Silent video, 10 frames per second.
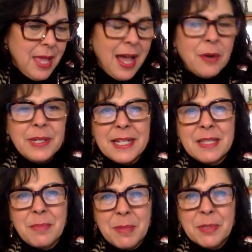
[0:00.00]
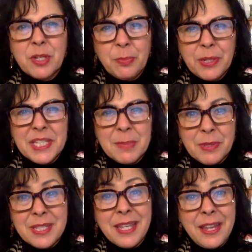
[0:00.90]
how it is a biblical
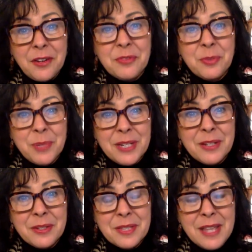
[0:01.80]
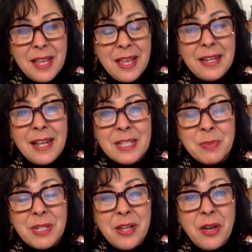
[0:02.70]
principle to care for widows. And as
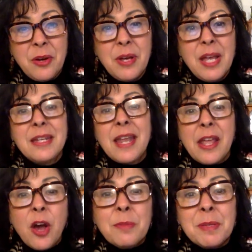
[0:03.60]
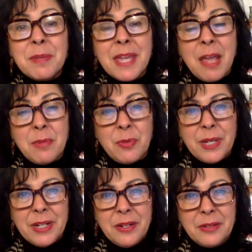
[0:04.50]
we know, Naomi became a
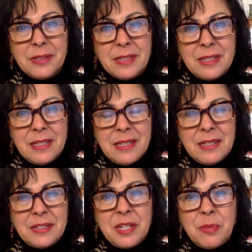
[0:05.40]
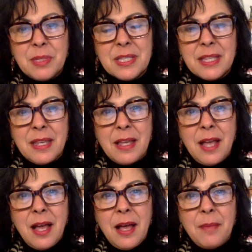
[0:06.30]
widow. She was the
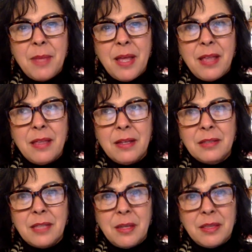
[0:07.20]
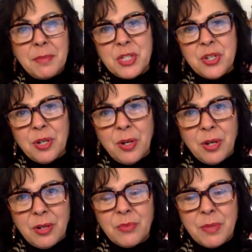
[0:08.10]

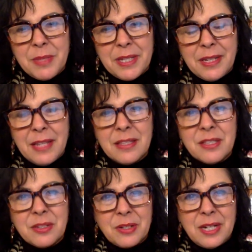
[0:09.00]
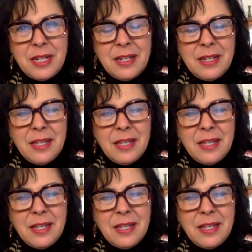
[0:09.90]
mature woman in the story.